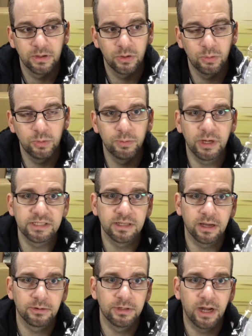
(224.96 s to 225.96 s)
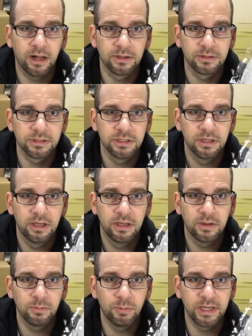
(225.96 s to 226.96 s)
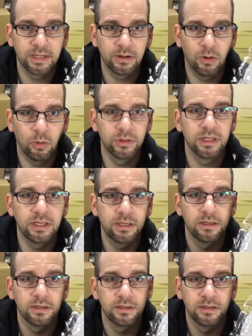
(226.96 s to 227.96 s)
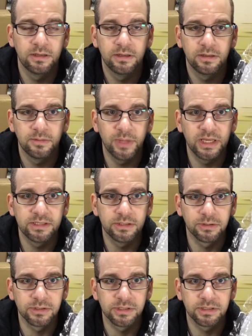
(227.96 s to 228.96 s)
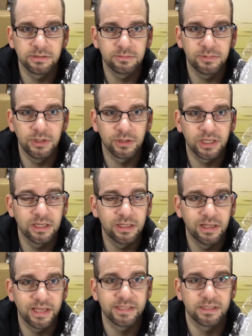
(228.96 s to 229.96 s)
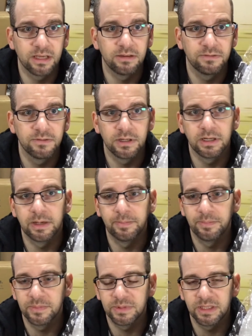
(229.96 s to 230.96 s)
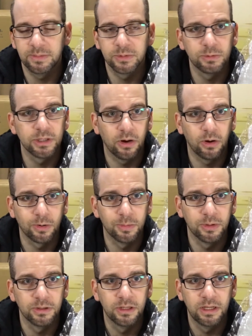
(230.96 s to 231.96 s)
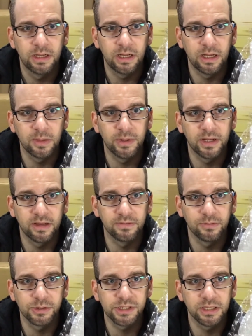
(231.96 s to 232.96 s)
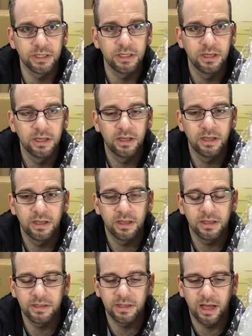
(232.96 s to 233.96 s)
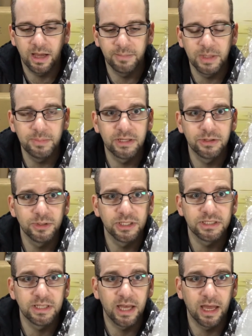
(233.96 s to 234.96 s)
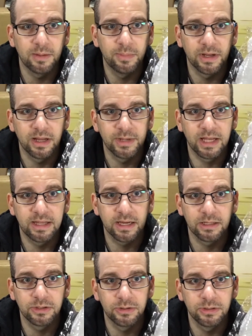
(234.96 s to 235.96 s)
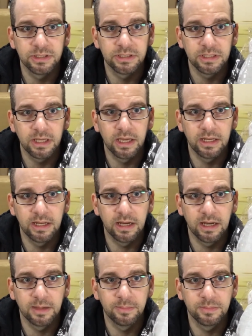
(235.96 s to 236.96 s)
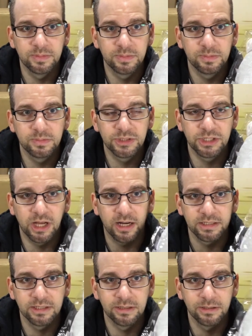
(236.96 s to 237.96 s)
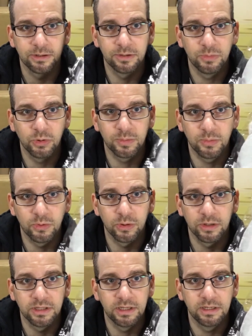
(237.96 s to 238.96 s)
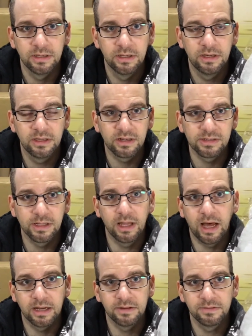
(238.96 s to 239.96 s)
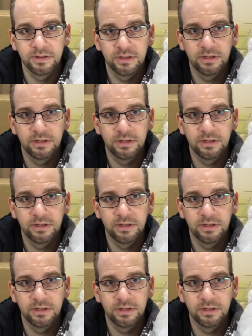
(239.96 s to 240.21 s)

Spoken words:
Who would waste $100 when it only makes your kid less safe? Seems really horrible. But unfortunately, I might be a clueless dad, but I'm not that clueless, and I'm shocked to learn more and more that there's a lot of